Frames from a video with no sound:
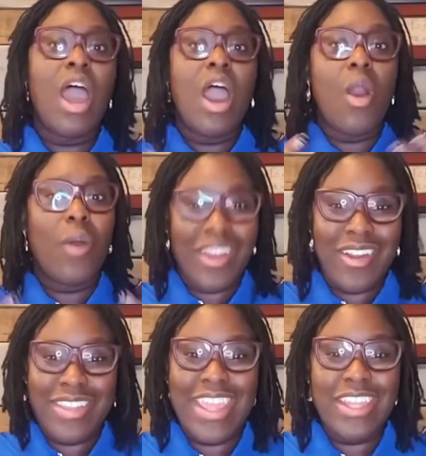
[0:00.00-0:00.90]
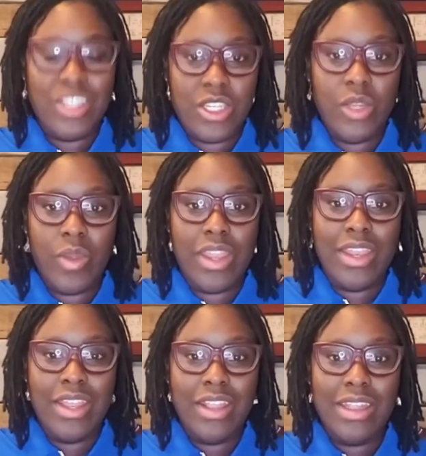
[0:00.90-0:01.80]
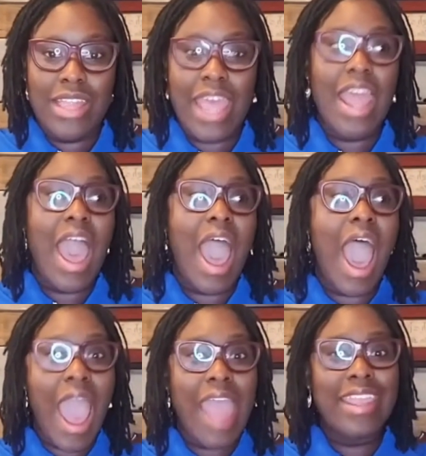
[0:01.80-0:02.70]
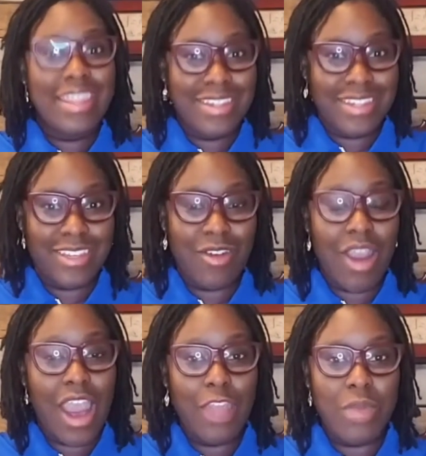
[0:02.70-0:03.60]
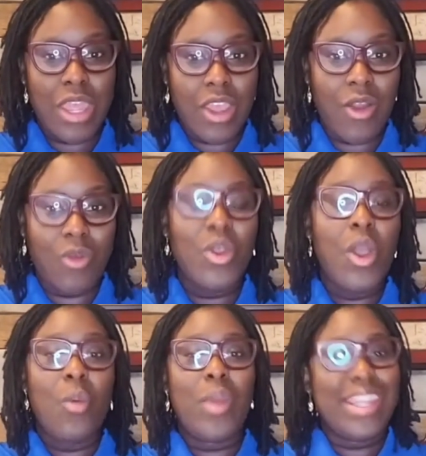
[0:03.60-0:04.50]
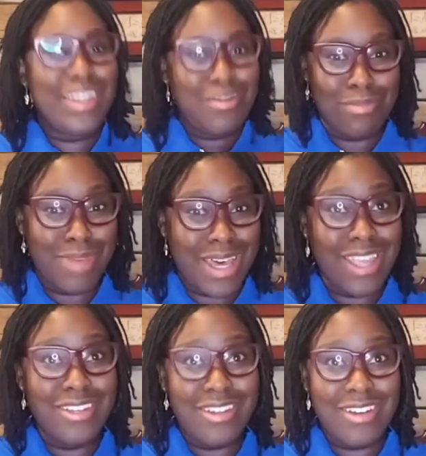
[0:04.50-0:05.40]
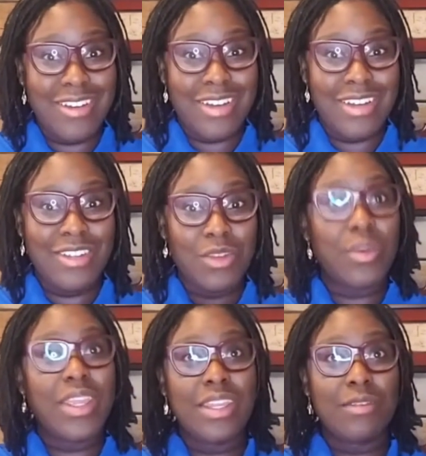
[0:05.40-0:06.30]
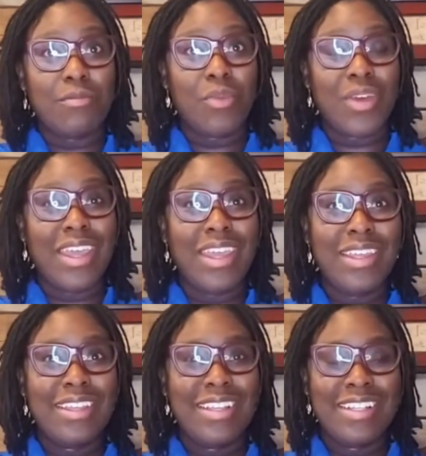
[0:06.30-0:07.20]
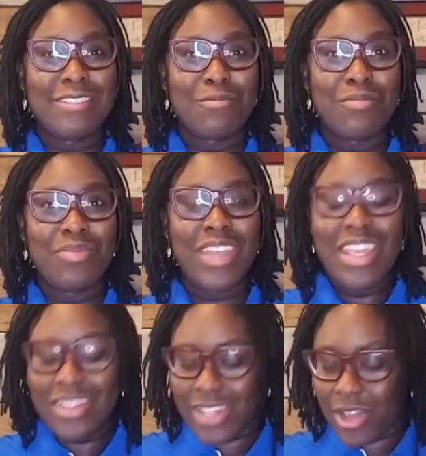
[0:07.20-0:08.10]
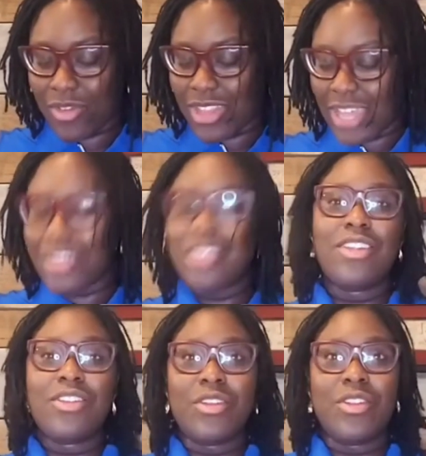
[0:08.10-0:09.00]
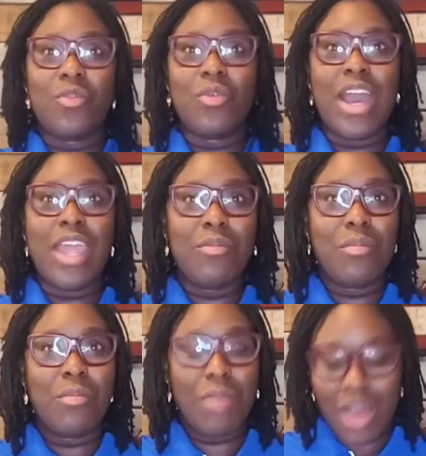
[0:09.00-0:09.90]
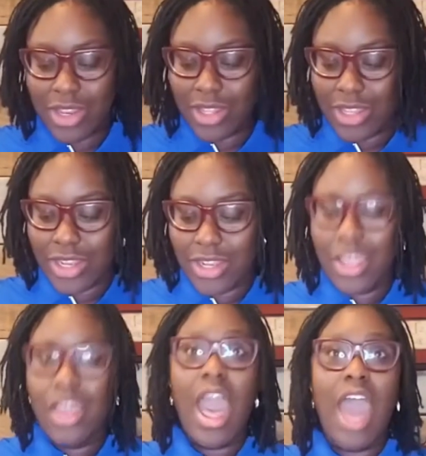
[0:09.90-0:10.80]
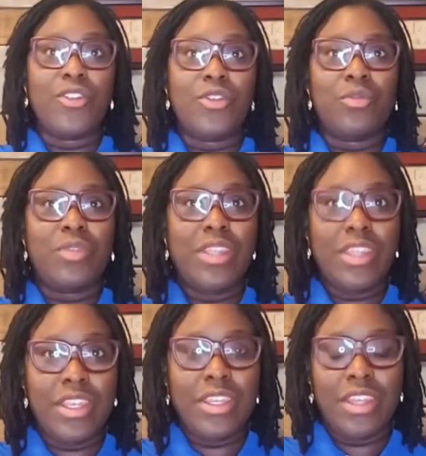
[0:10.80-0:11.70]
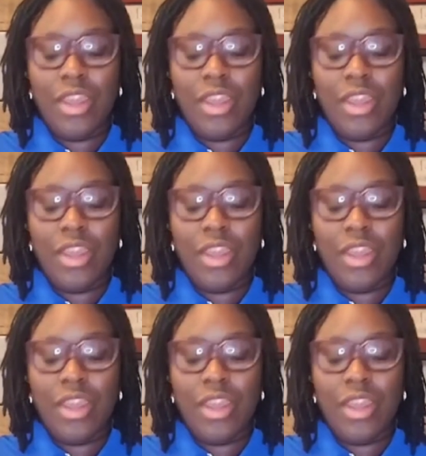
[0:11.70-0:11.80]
what are they doing that I can do on my own when it's my turn to read? Okay? So that's another reason why modeling how to read